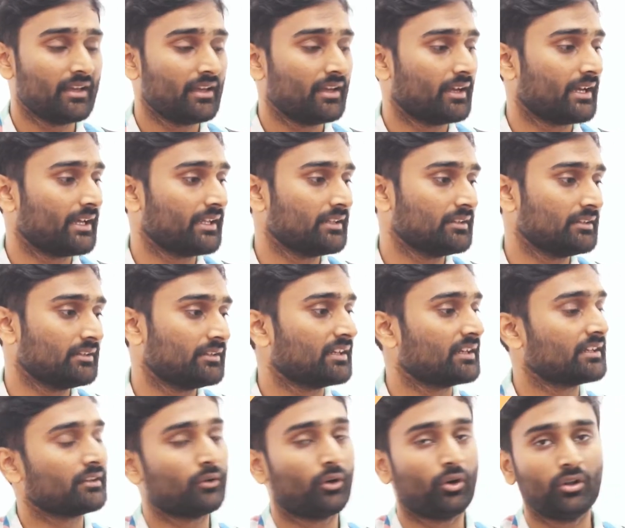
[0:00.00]
And
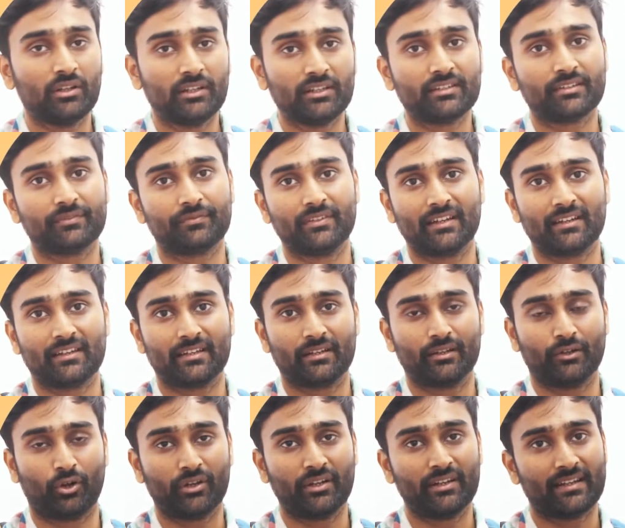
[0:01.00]
that all is reflected
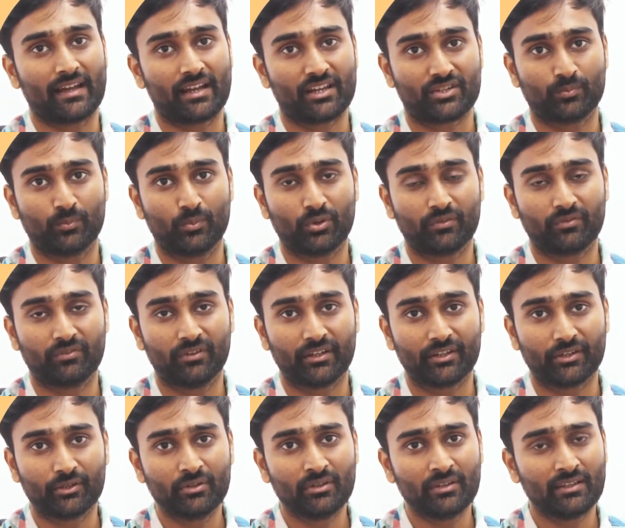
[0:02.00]
on a dashboard for
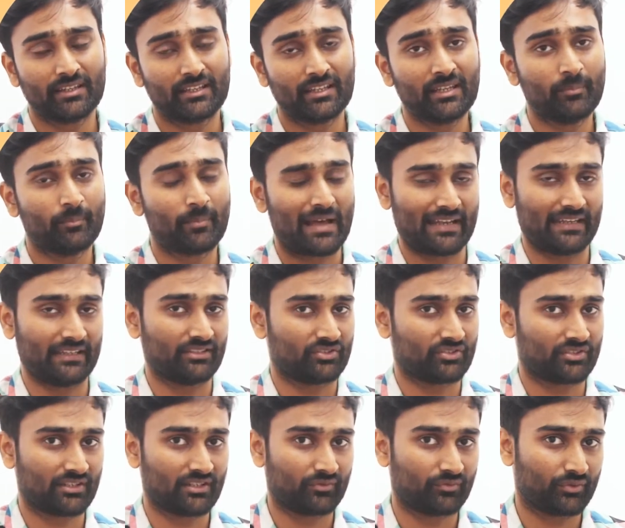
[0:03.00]
you in a
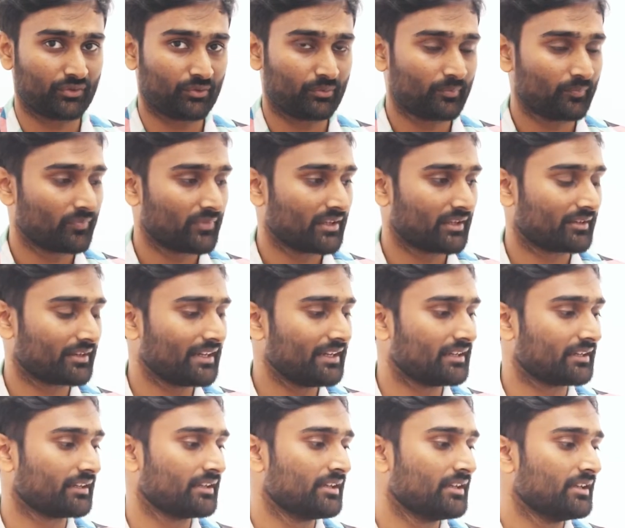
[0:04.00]
manager view,
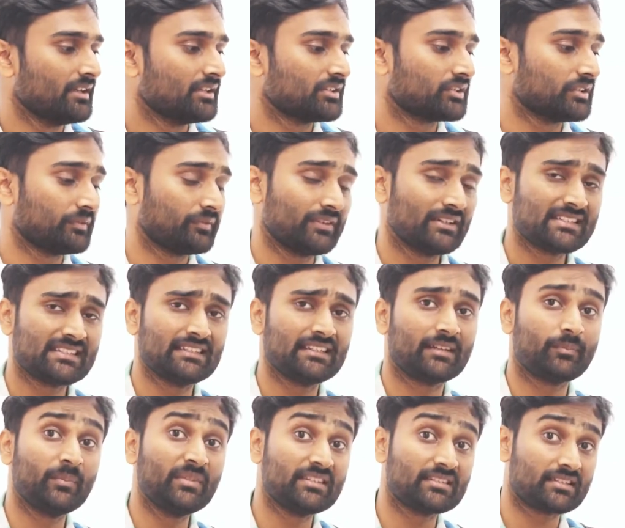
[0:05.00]
right? So first,
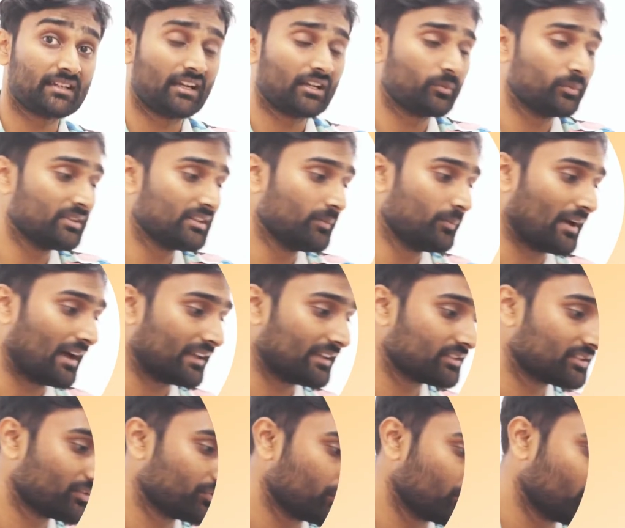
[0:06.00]
let me start with the
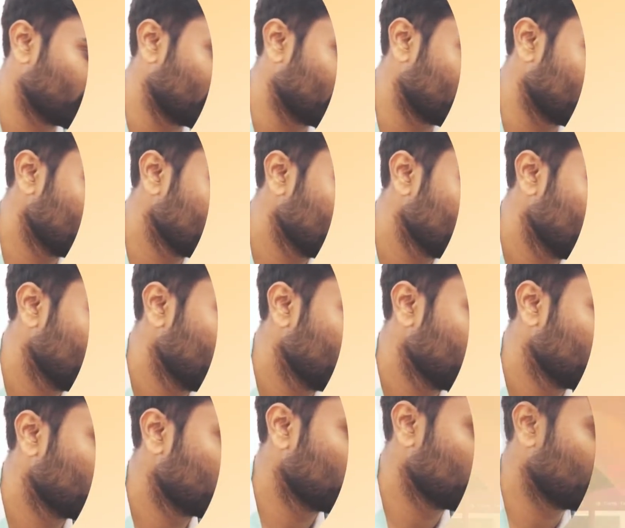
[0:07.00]
manager view here.
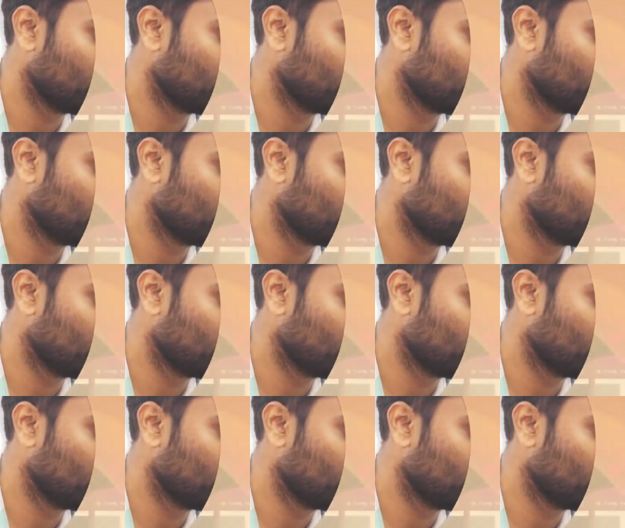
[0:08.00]
So